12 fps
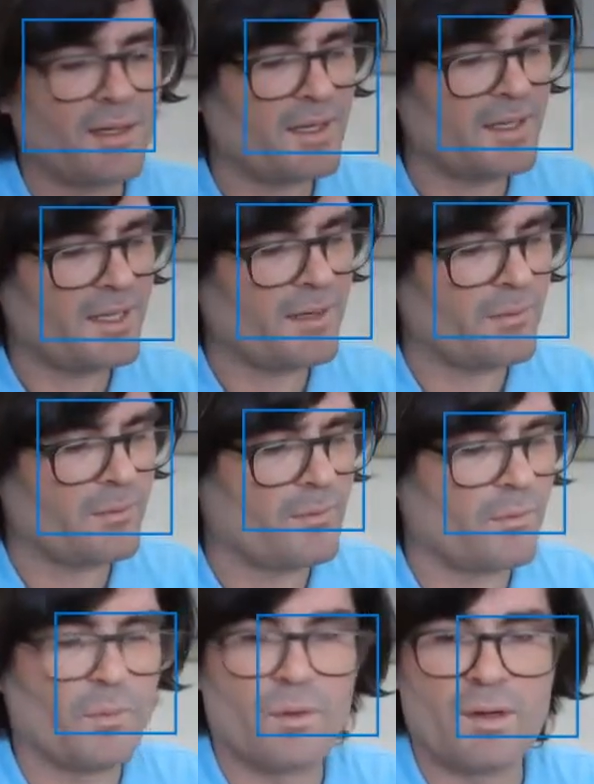Again,
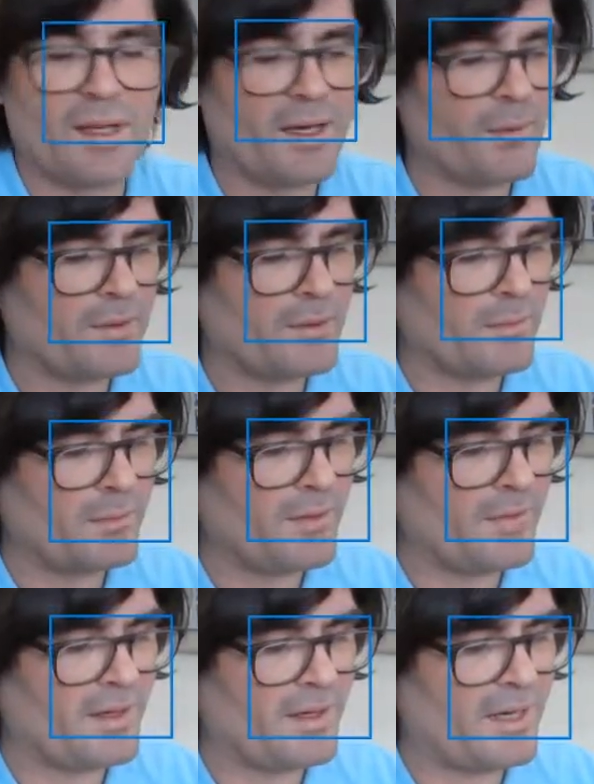now we don't, we've
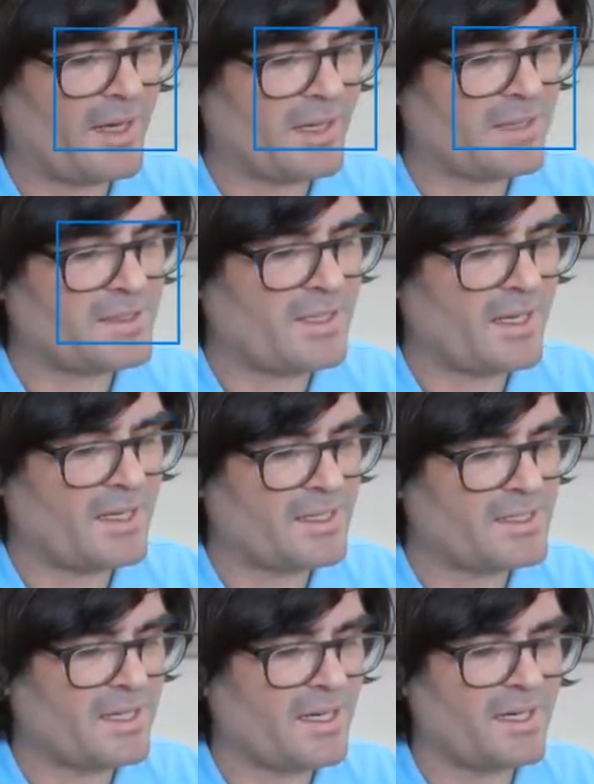got an x and a
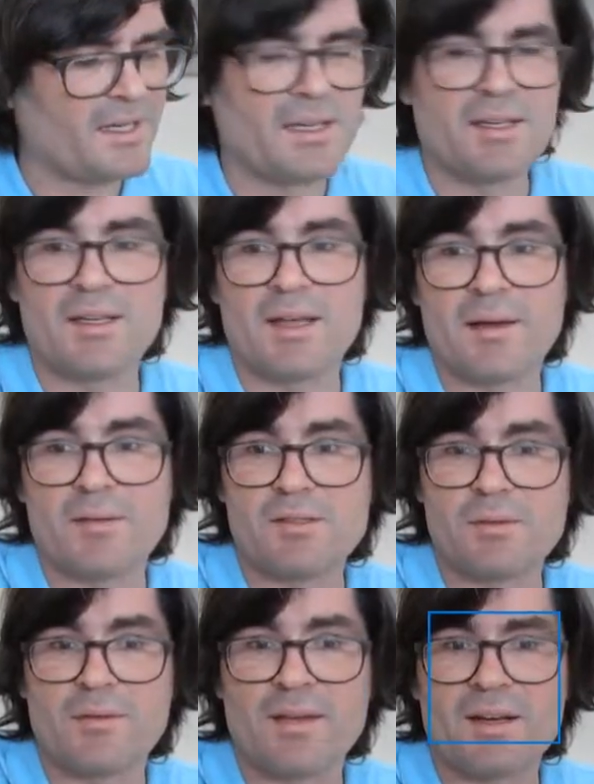sine, uh,
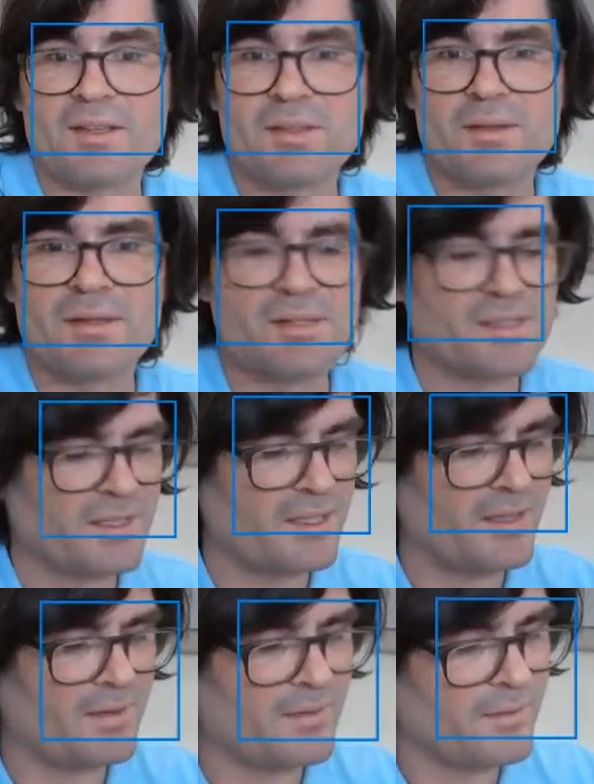so we've got to do this
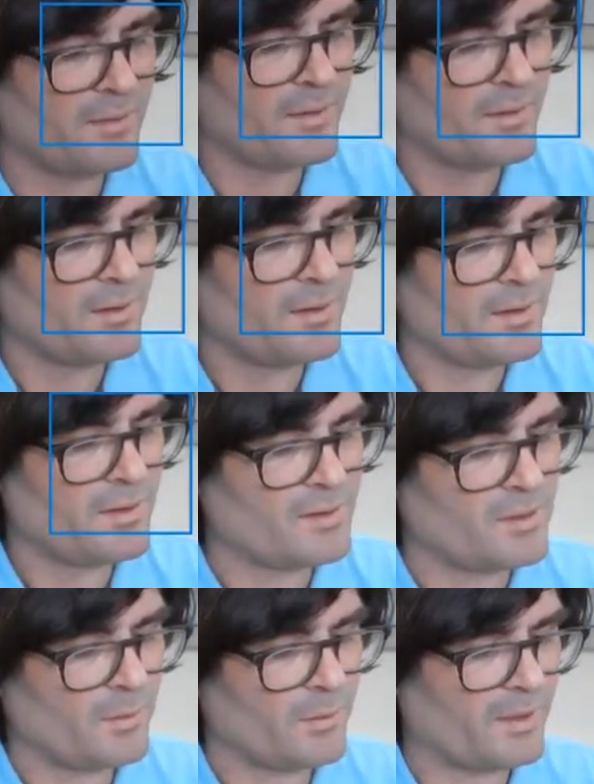again.
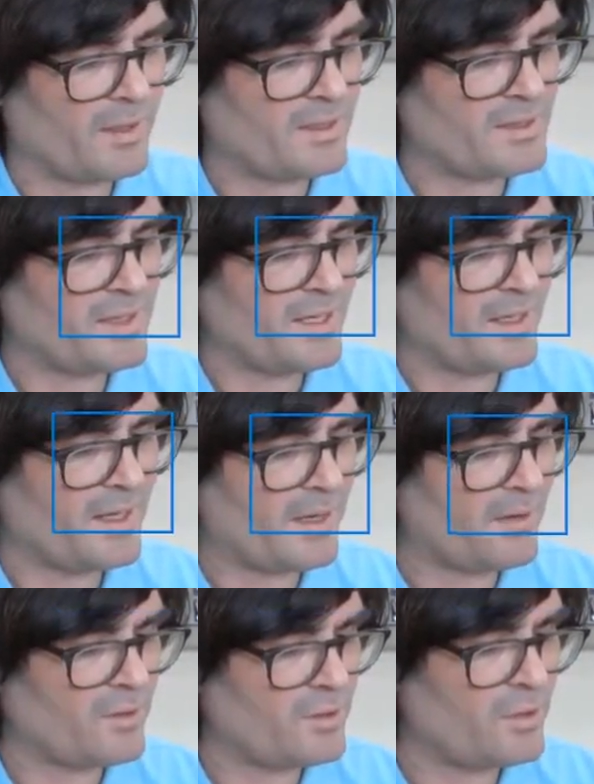So we're going to say
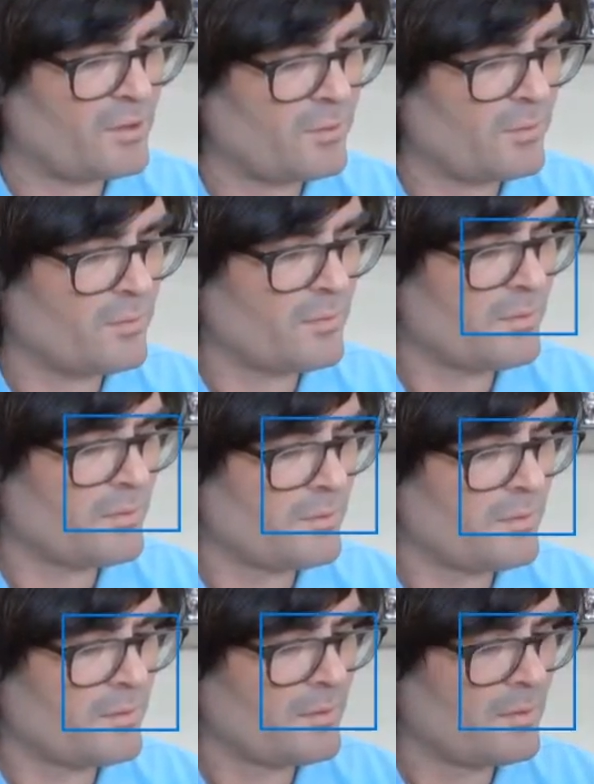now u
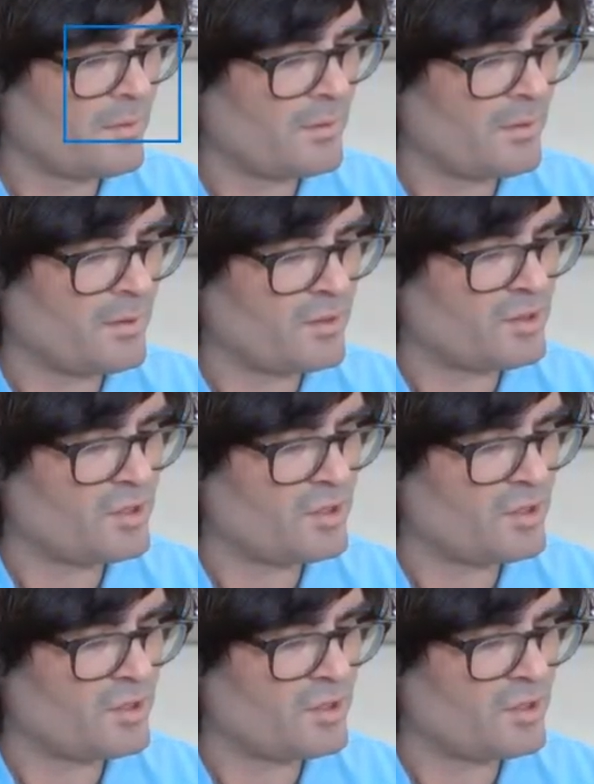is